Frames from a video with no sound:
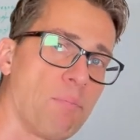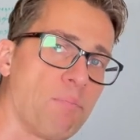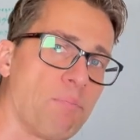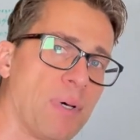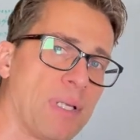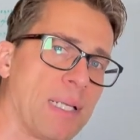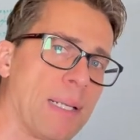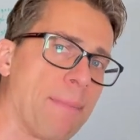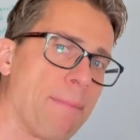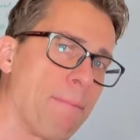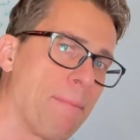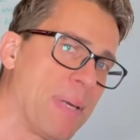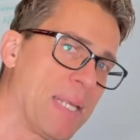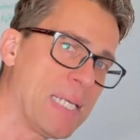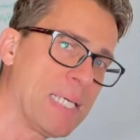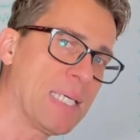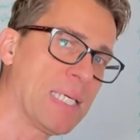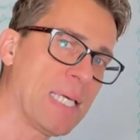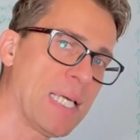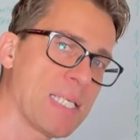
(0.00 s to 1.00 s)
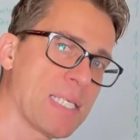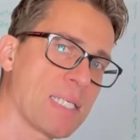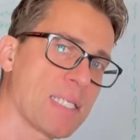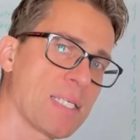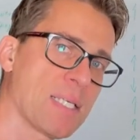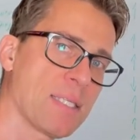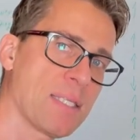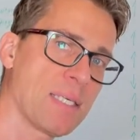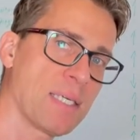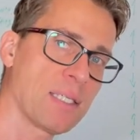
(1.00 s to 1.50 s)
But in many cases,
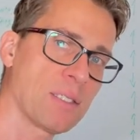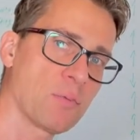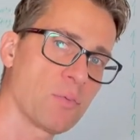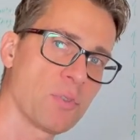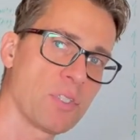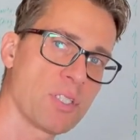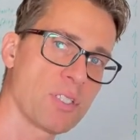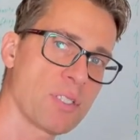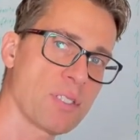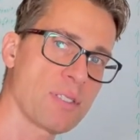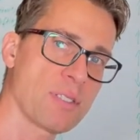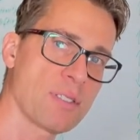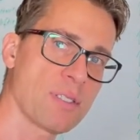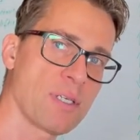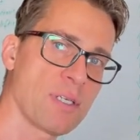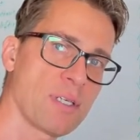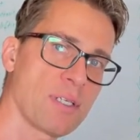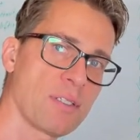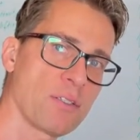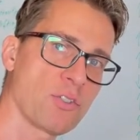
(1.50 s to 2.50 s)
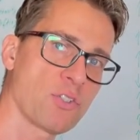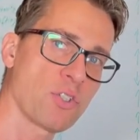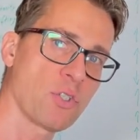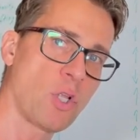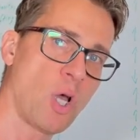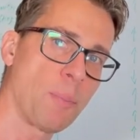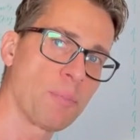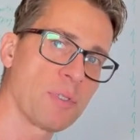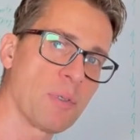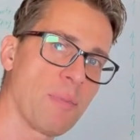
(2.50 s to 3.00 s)
I think we just uh, should
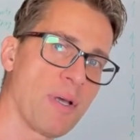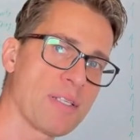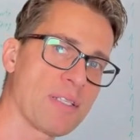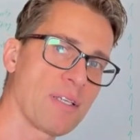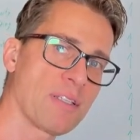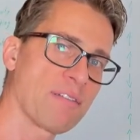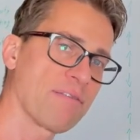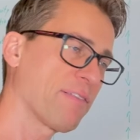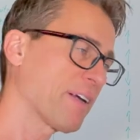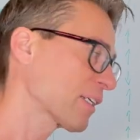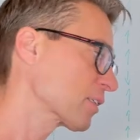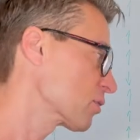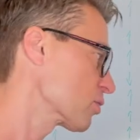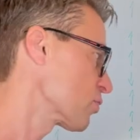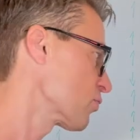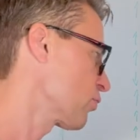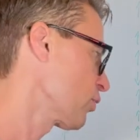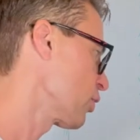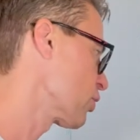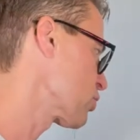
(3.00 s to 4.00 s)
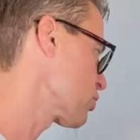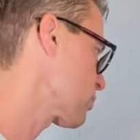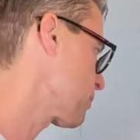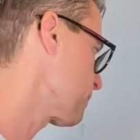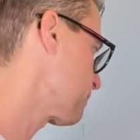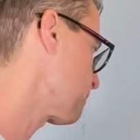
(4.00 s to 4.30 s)
optimize other factors first.